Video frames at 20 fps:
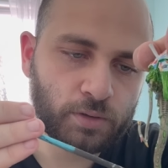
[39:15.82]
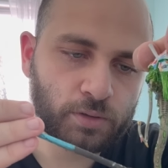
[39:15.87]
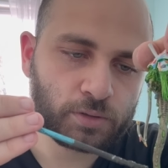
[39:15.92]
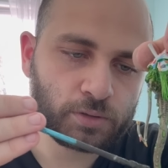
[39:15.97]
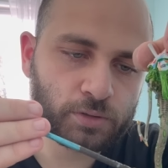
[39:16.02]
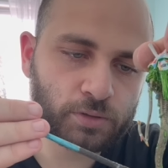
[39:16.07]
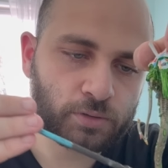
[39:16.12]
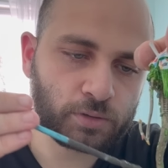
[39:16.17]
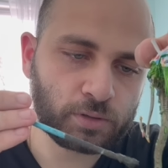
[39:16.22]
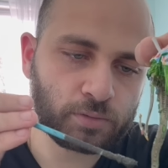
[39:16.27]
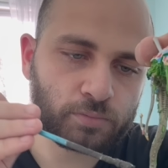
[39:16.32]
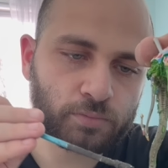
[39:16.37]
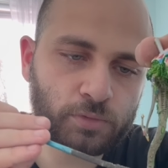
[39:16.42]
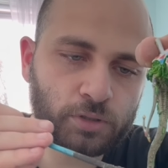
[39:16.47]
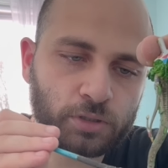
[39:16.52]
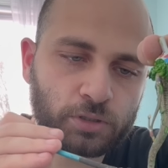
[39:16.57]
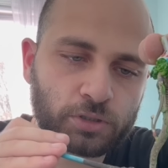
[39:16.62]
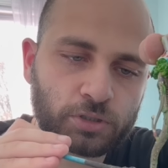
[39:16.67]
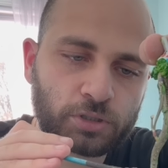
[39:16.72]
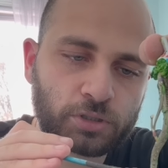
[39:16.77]
So let
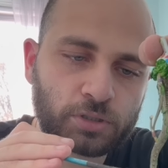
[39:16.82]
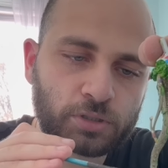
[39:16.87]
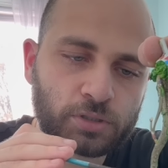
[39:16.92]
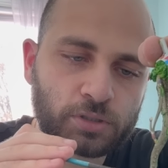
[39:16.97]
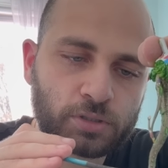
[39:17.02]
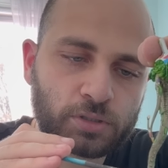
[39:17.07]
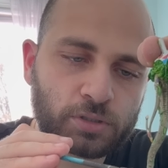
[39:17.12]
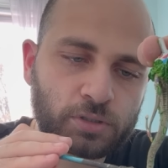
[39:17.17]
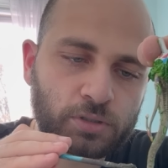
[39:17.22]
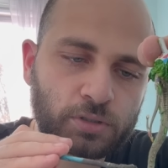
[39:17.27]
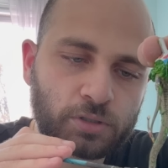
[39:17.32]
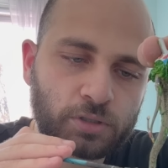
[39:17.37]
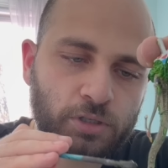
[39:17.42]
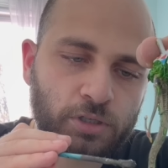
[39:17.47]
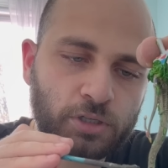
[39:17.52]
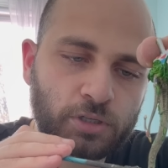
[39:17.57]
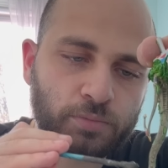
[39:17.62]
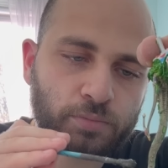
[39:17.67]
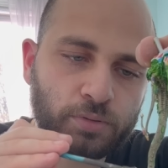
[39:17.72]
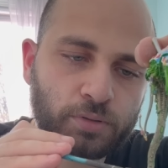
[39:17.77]
me just
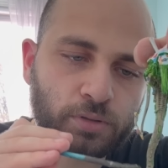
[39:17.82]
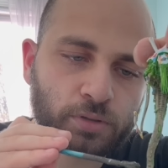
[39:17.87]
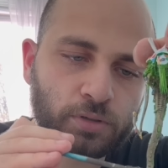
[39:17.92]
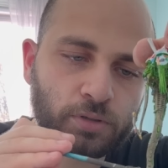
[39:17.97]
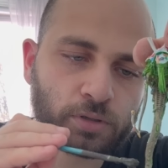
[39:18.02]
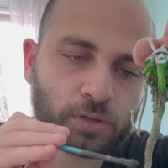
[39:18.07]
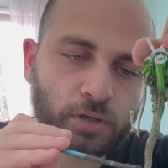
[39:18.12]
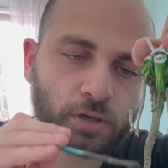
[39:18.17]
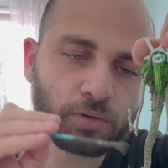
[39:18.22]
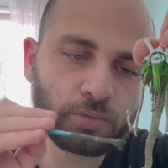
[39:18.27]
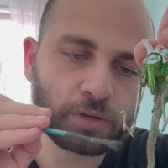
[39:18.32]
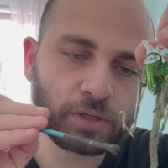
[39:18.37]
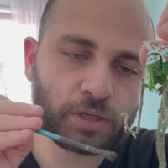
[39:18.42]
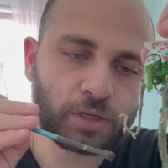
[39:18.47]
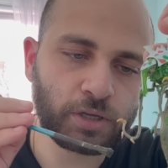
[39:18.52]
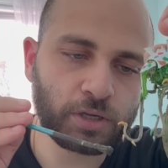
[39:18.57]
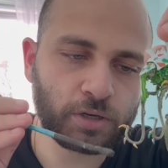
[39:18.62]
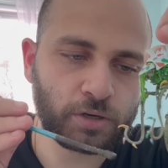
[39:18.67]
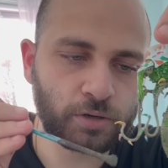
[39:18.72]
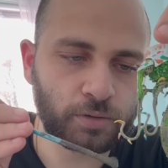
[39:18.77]
keep going
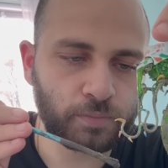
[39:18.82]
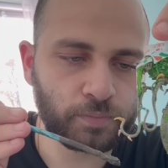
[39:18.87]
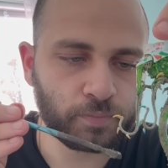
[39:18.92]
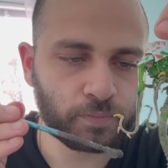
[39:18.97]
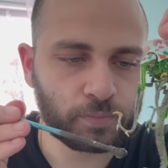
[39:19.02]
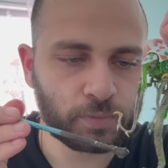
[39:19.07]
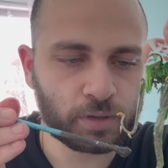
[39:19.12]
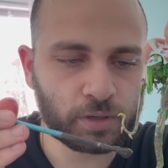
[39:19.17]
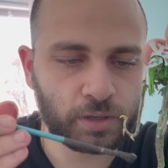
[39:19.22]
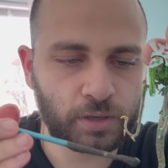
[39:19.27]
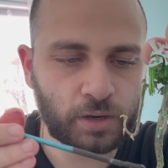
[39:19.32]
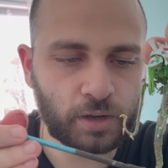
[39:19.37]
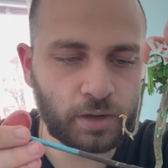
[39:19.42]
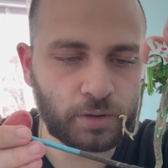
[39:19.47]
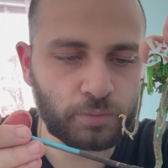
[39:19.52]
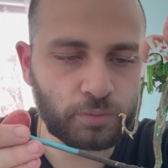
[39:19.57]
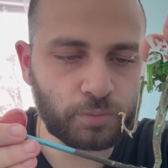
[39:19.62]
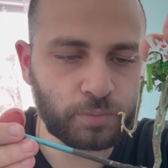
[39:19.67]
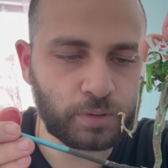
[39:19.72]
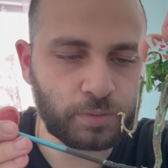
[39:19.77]
here, and I
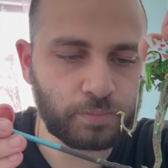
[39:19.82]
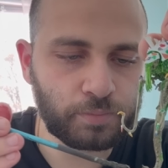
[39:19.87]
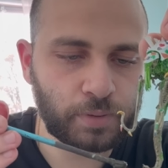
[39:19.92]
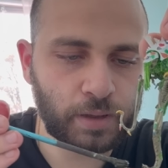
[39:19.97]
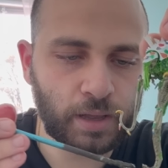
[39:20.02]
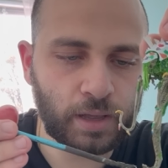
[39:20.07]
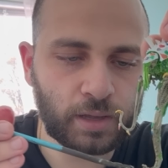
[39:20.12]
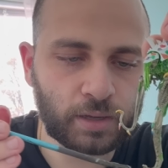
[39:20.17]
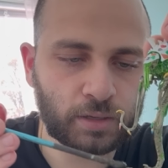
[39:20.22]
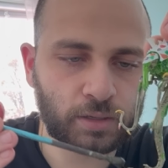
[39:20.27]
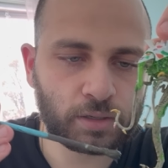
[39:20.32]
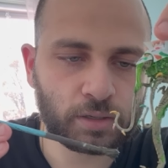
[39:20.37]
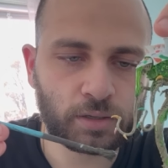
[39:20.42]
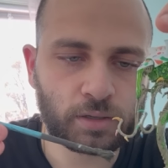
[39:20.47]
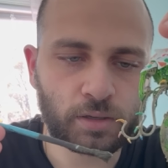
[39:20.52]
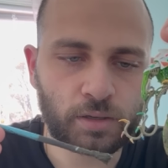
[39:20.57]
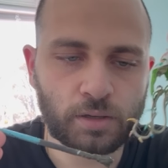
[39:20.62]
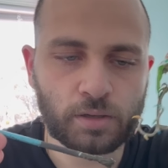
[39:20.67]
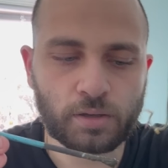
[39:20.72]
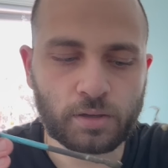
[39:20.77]
will be back
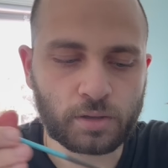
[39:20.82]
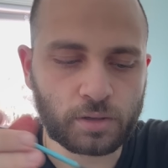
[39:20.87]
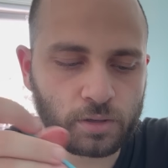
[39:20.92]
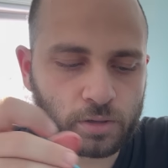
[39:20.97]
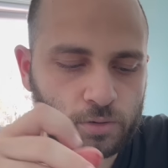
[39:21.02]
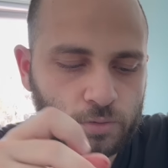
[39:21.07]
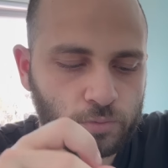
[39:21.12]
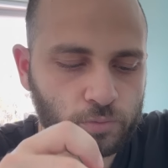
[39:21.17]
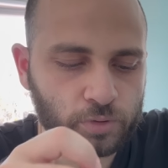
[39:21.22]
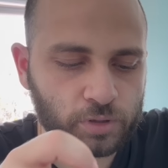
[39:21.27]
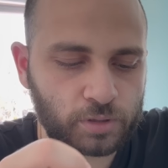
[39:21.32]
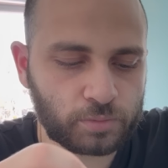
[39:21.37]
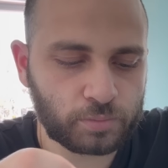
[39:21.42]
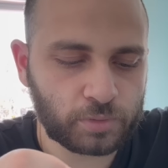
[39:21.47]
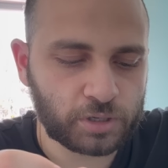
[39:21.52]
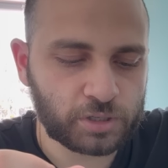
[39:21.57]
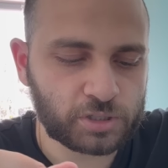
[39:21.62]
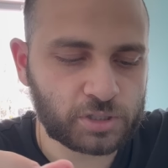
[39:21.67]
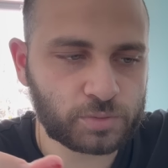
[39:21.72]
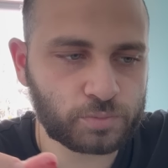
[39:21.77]
when the
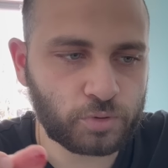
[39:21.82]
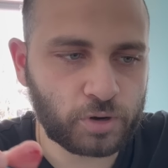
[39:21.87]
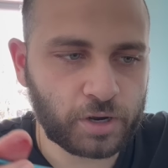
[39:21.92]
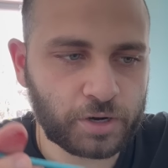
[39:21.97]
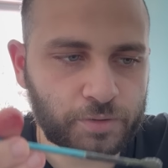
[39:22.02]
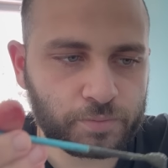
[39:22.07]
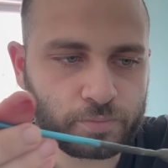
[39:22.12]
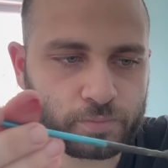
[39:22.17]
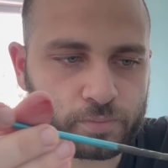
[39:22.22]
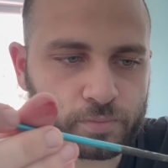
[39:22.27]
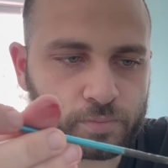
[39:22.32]
mud is spread.